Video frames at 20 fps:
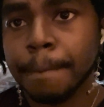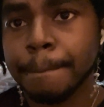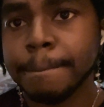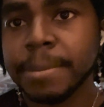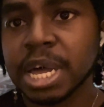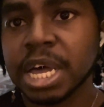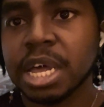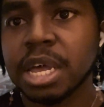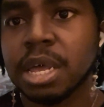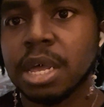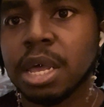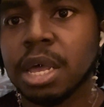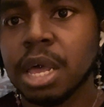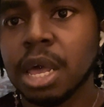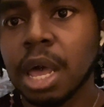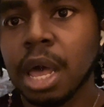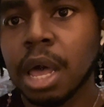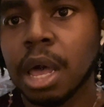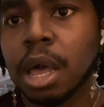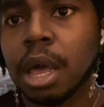But
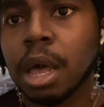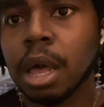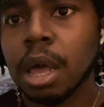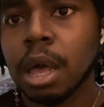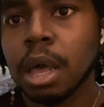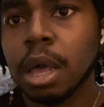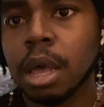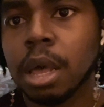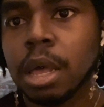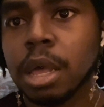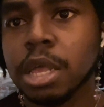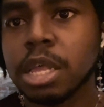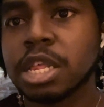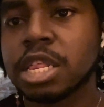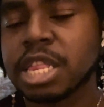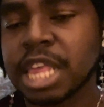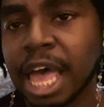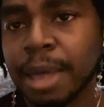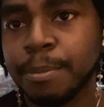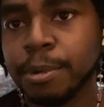
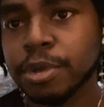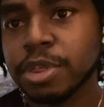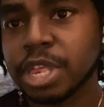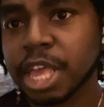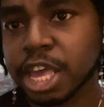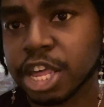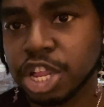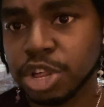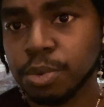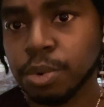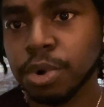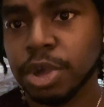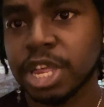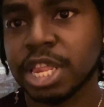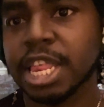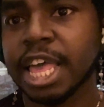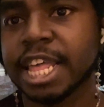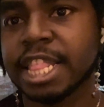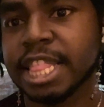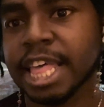saposexual
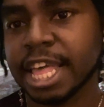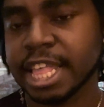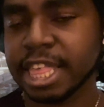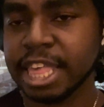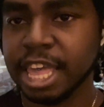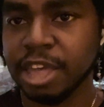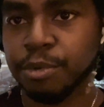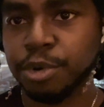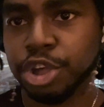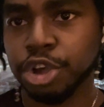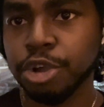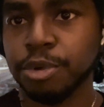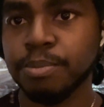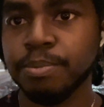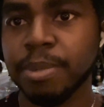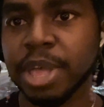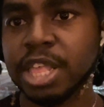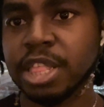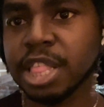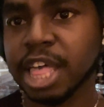is like that thing where you're
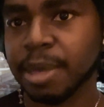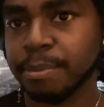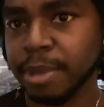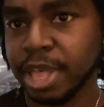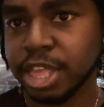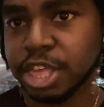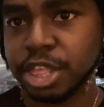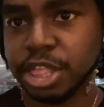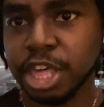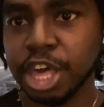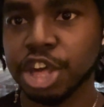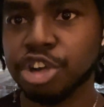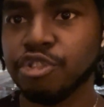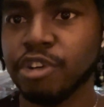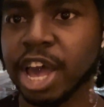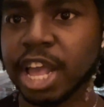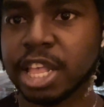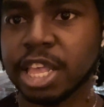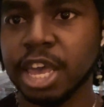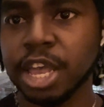mentally
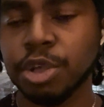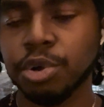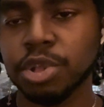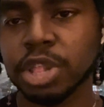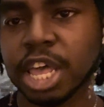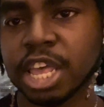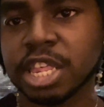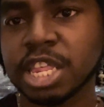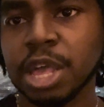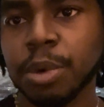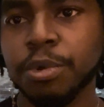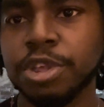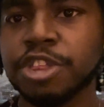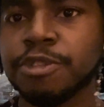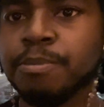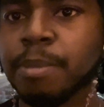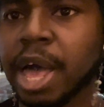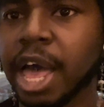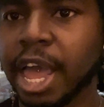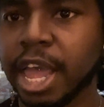attracted, or like
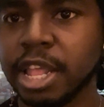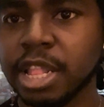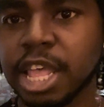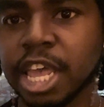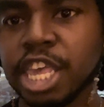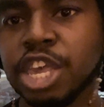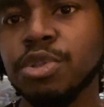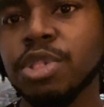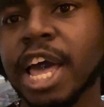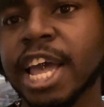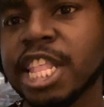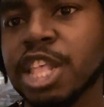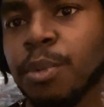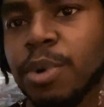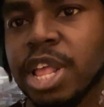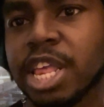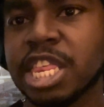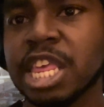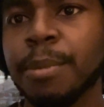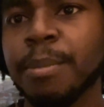someone's mind. Like, you like the
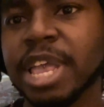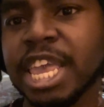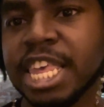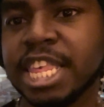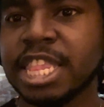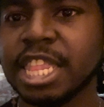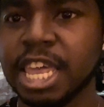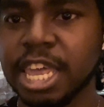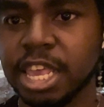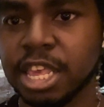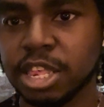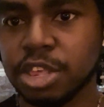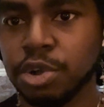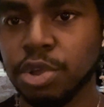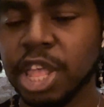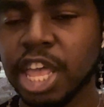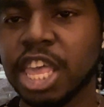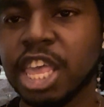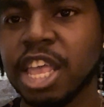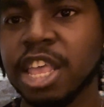way that somebody thinks, or
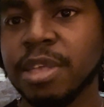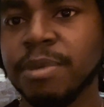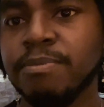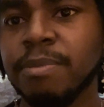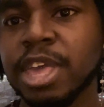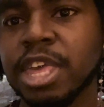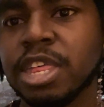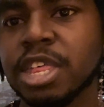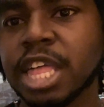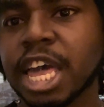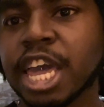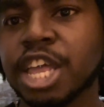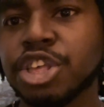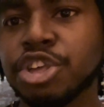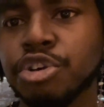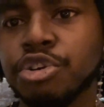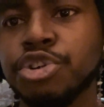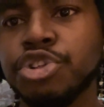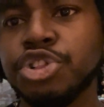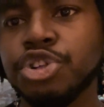like it
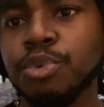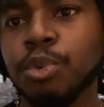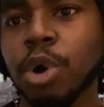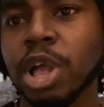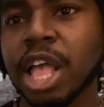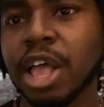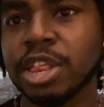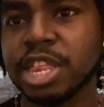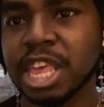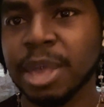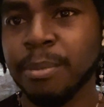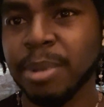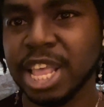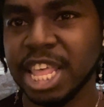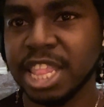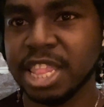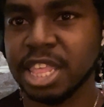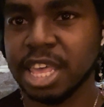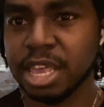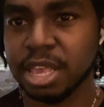turns you on how somebody
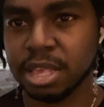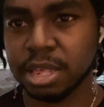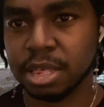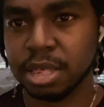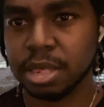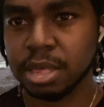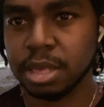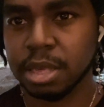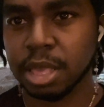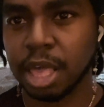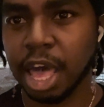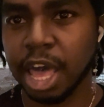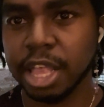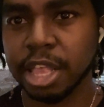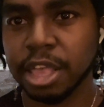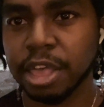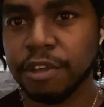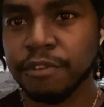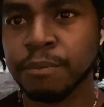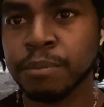thinks, kind
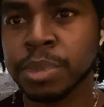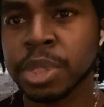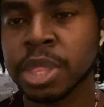of.